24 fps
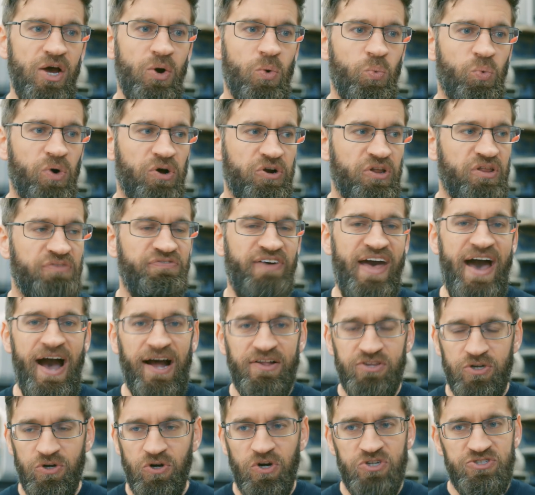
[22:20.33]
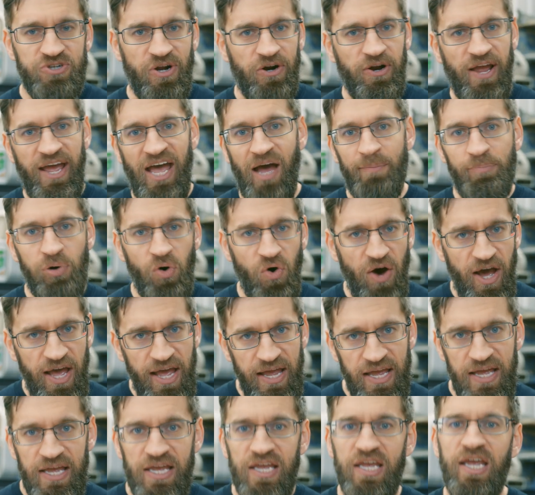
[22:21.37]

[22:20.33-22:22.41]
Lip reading: what are the factors that are at play